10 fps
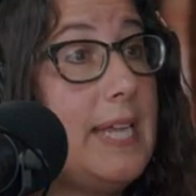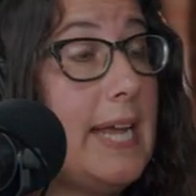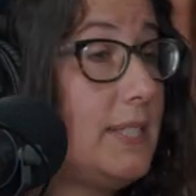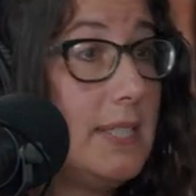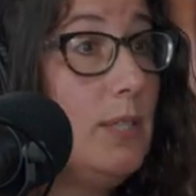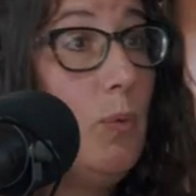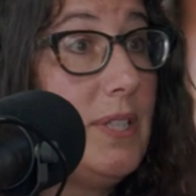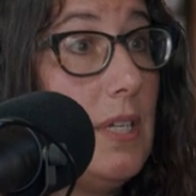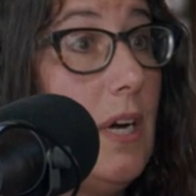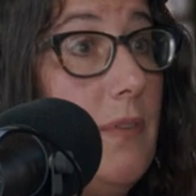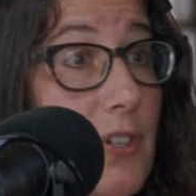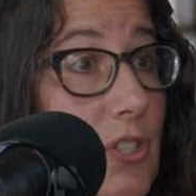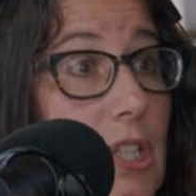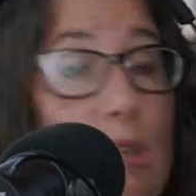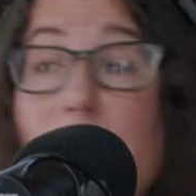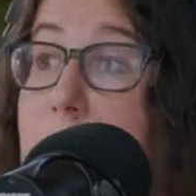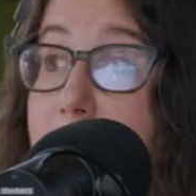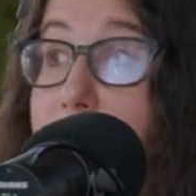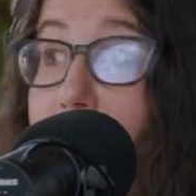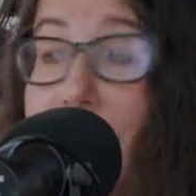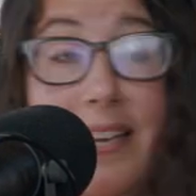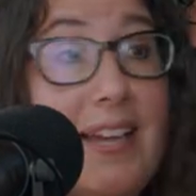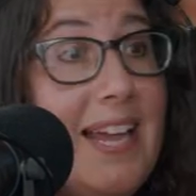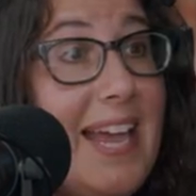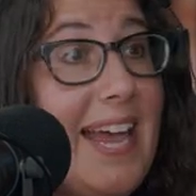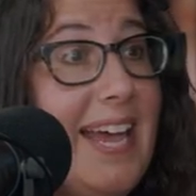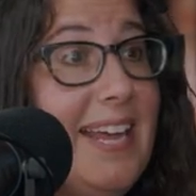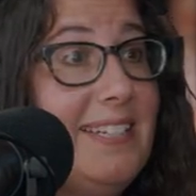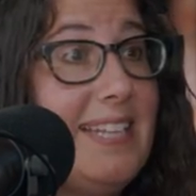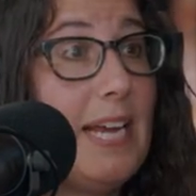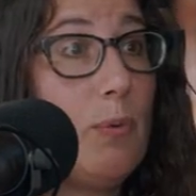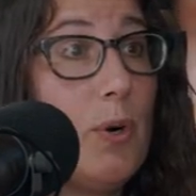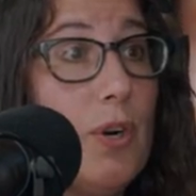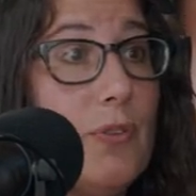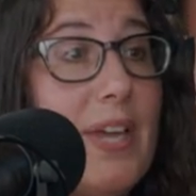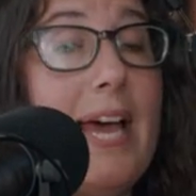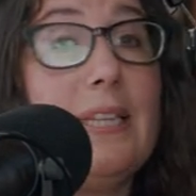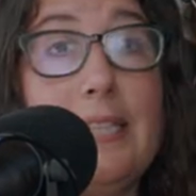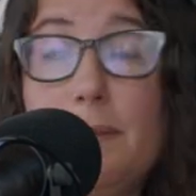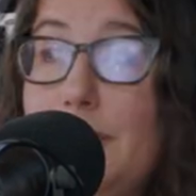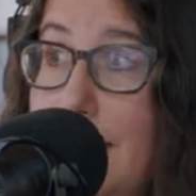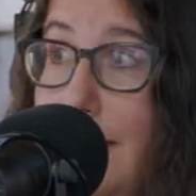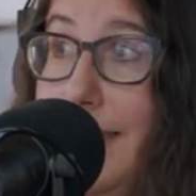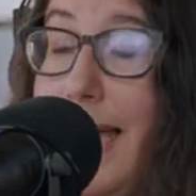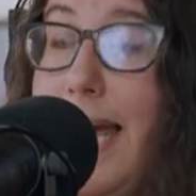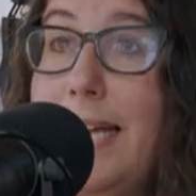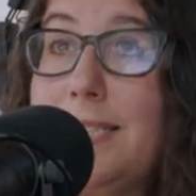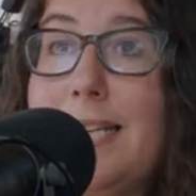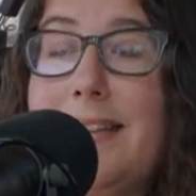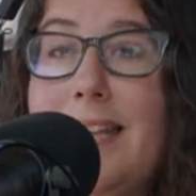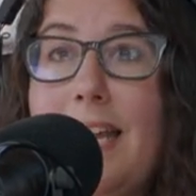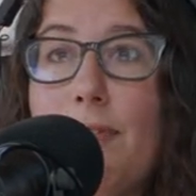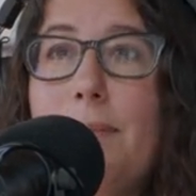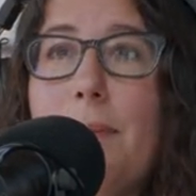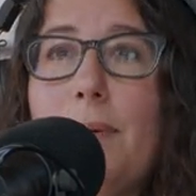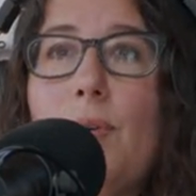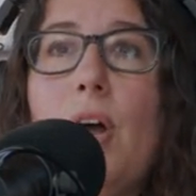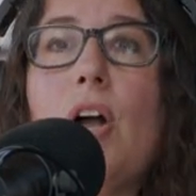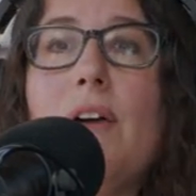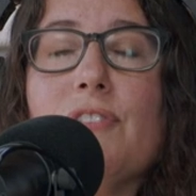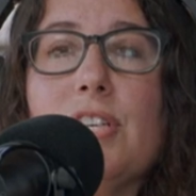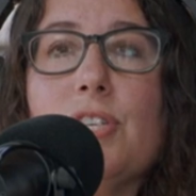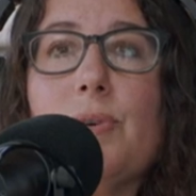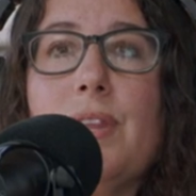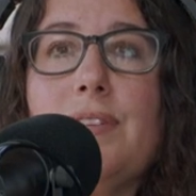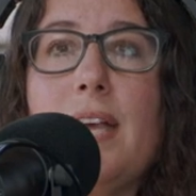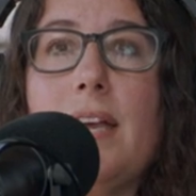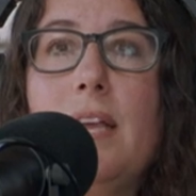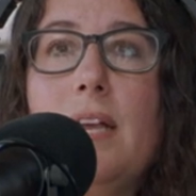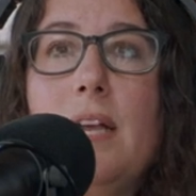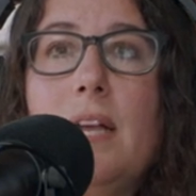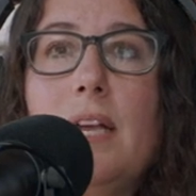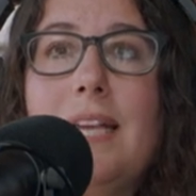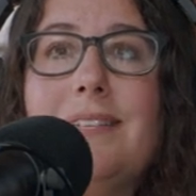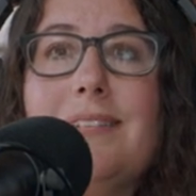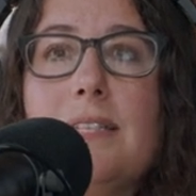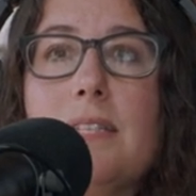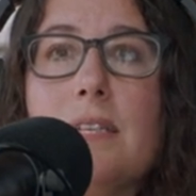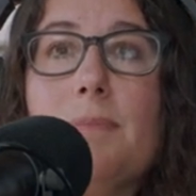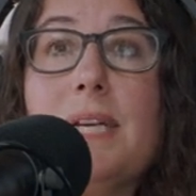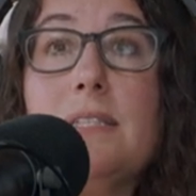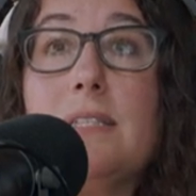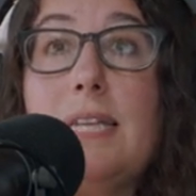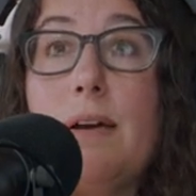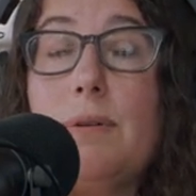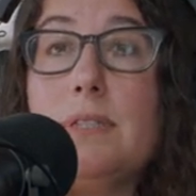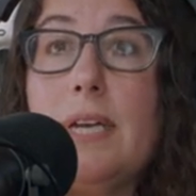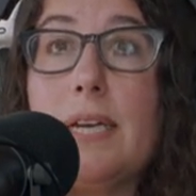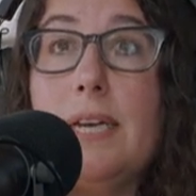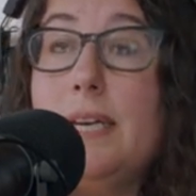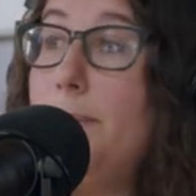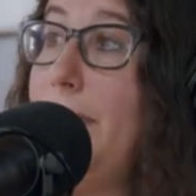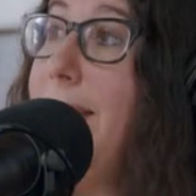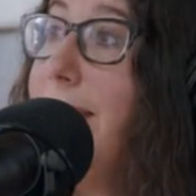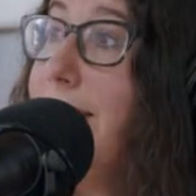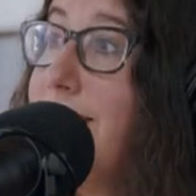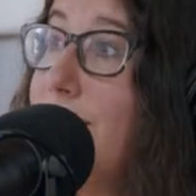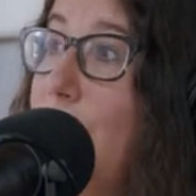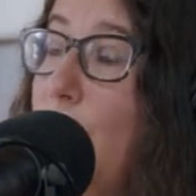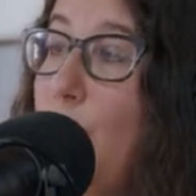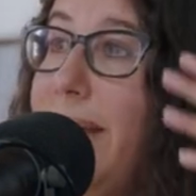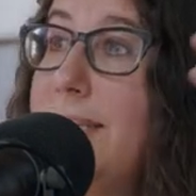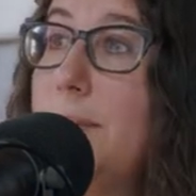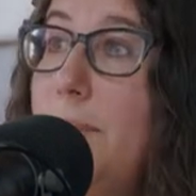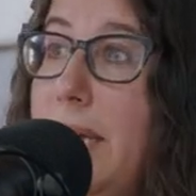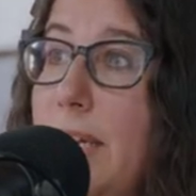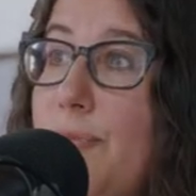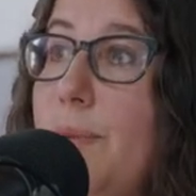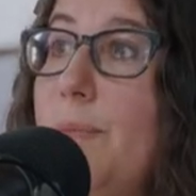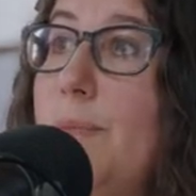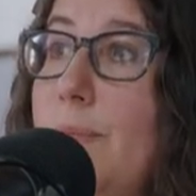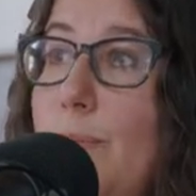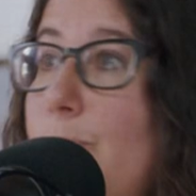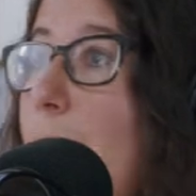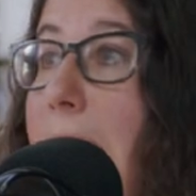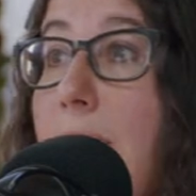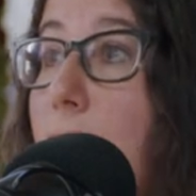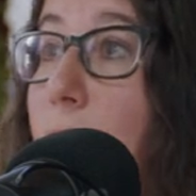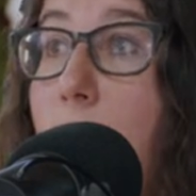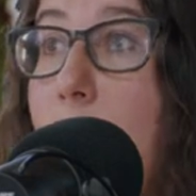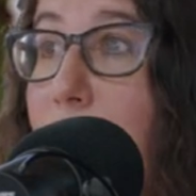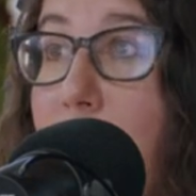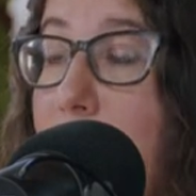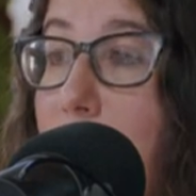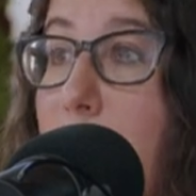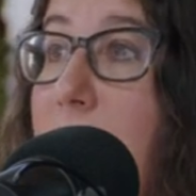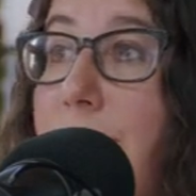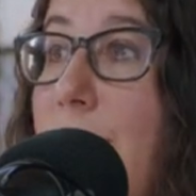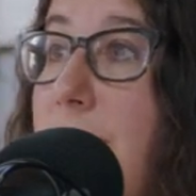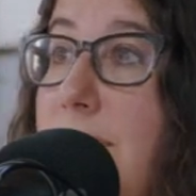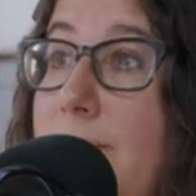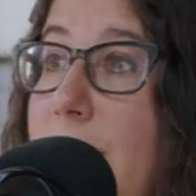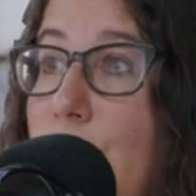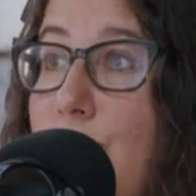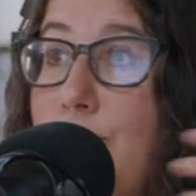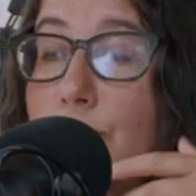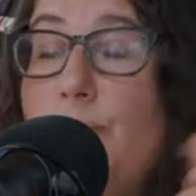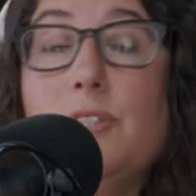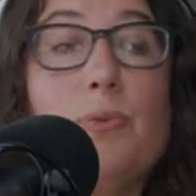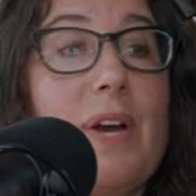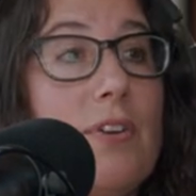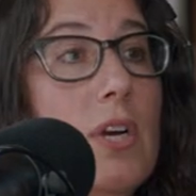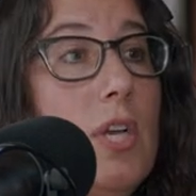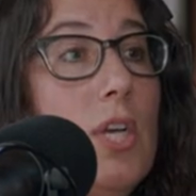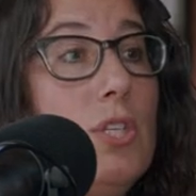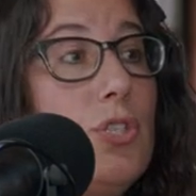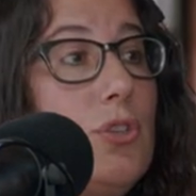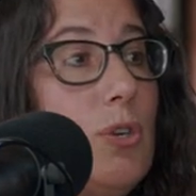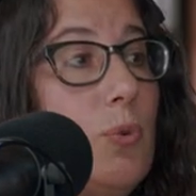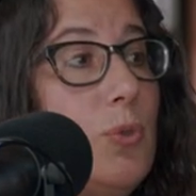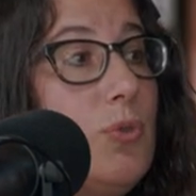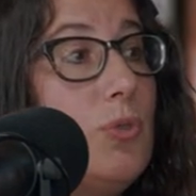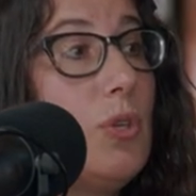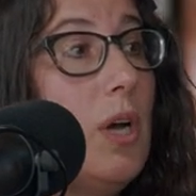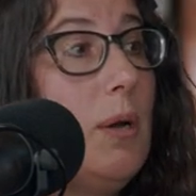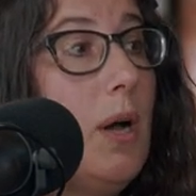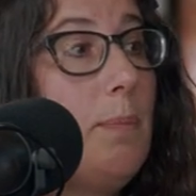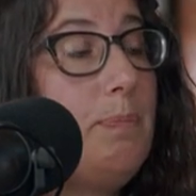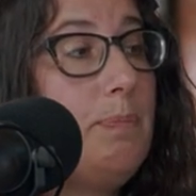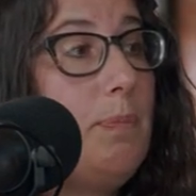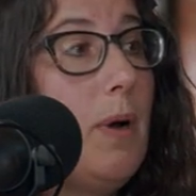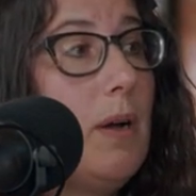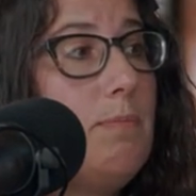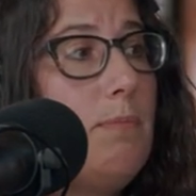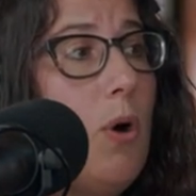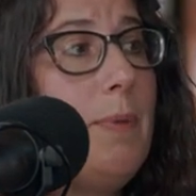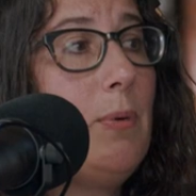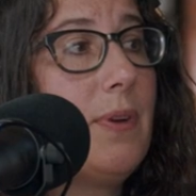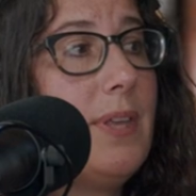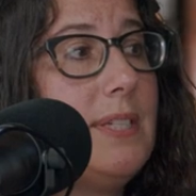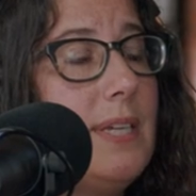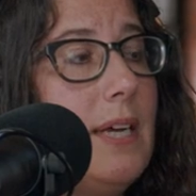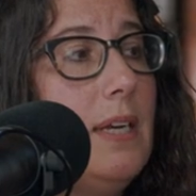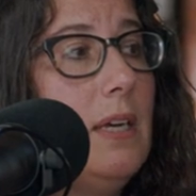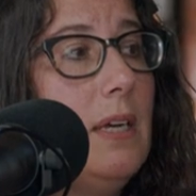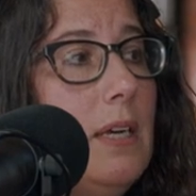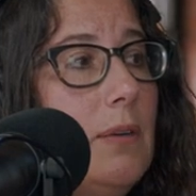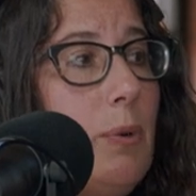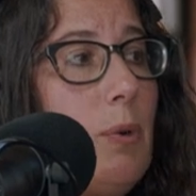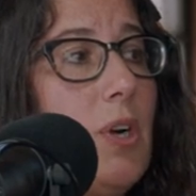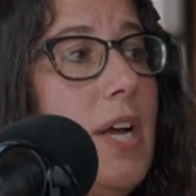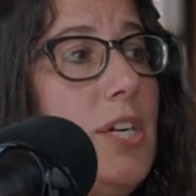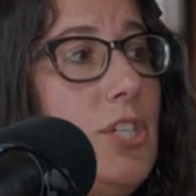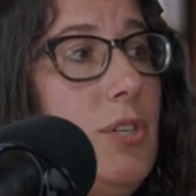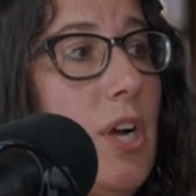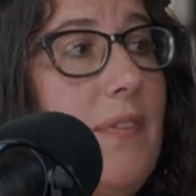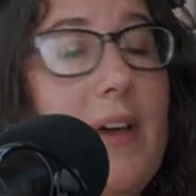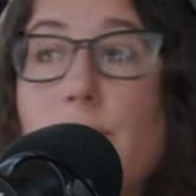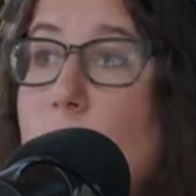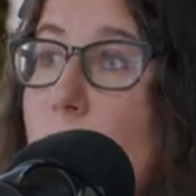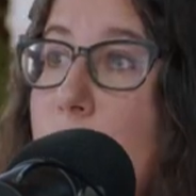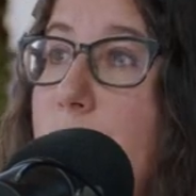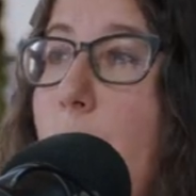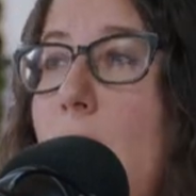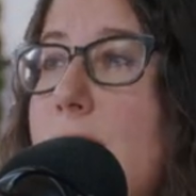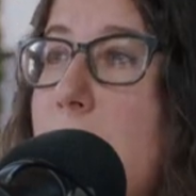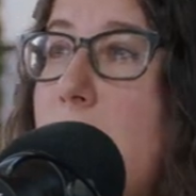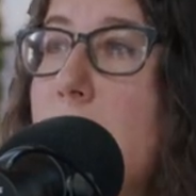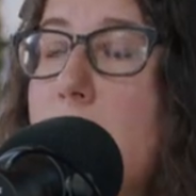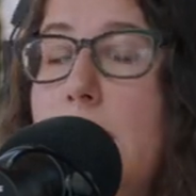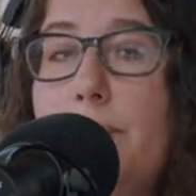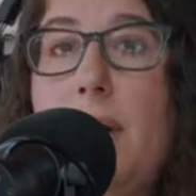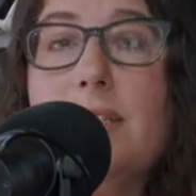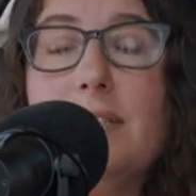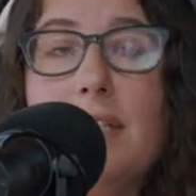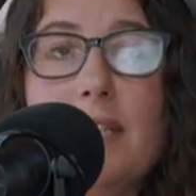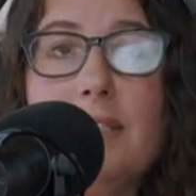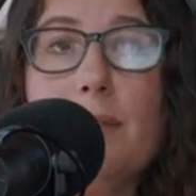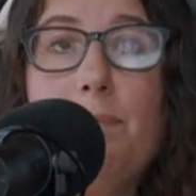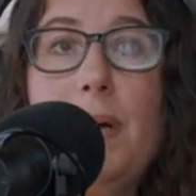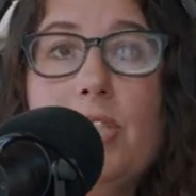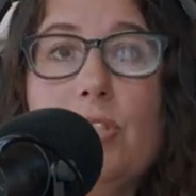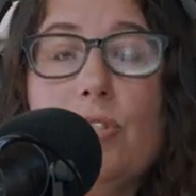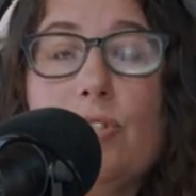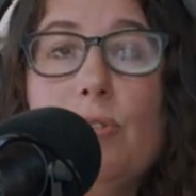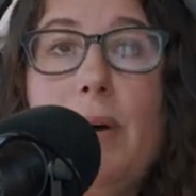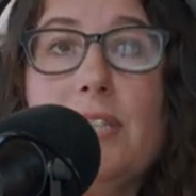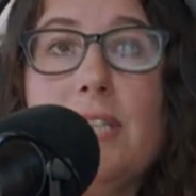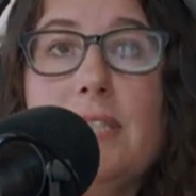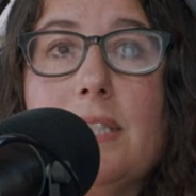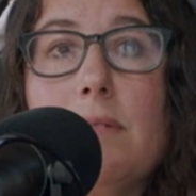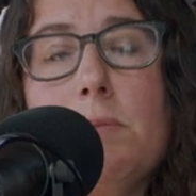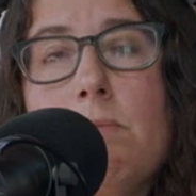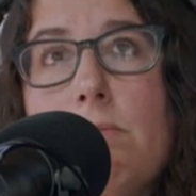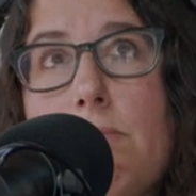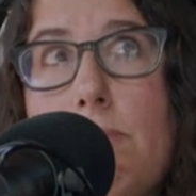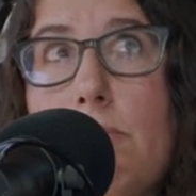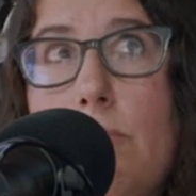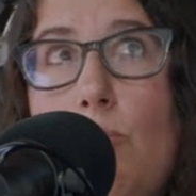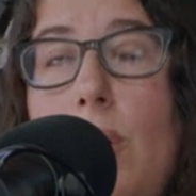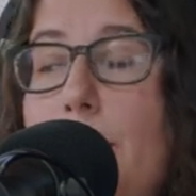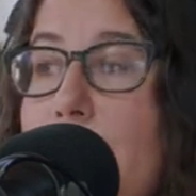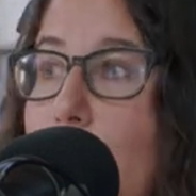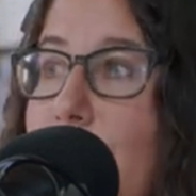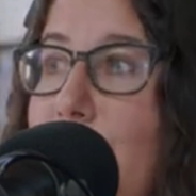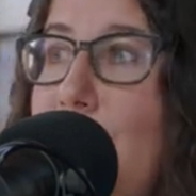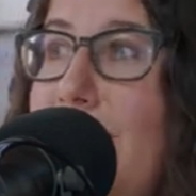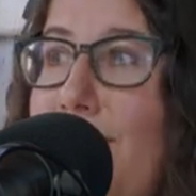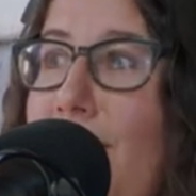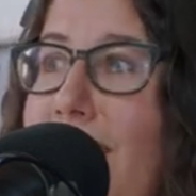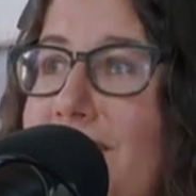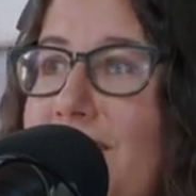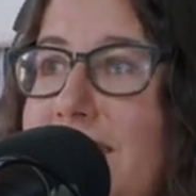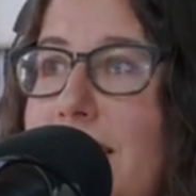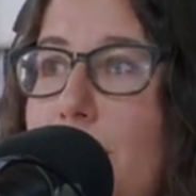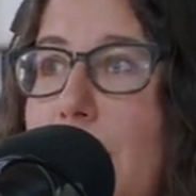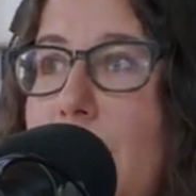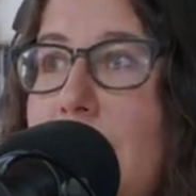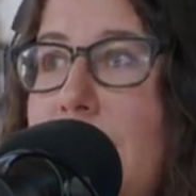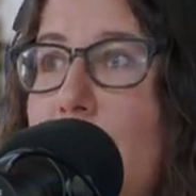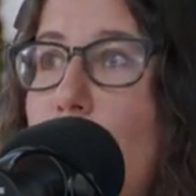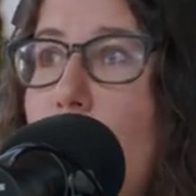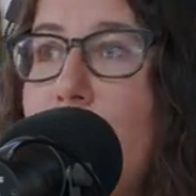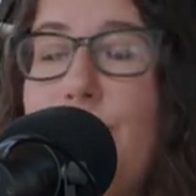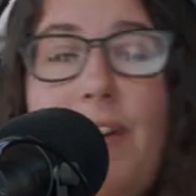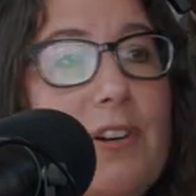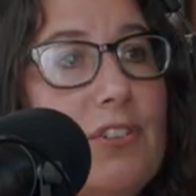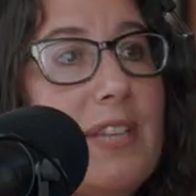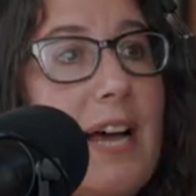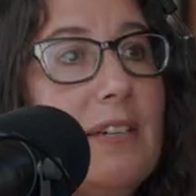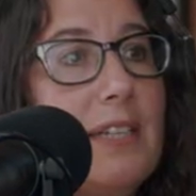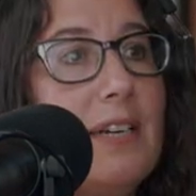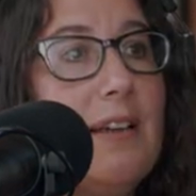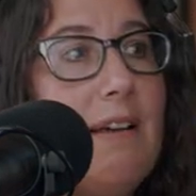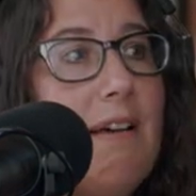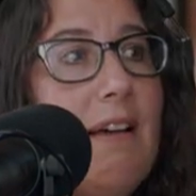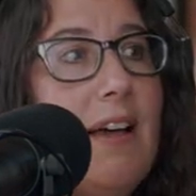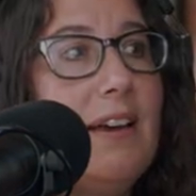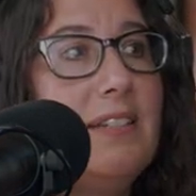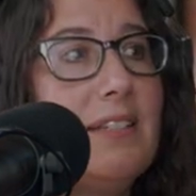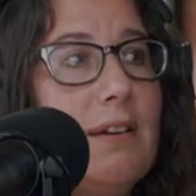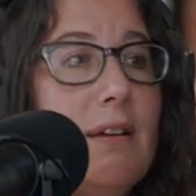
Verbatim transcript: it still wasn't officially greenlit yet. And they were they had Liam Neeson attached, and then I remember a conversation where they said, it's just because that was like an independent. So they're raising money from I don't know where they get their money, various investors, film funds, whatever. So there was a, a, a moment where they said we were going to shoot it on the outskirts of Boston and a little in Boston, and they said the budget's just too much. And I said, well, how much do we have to shave off? And they said about you know 400, 500,000. And I said,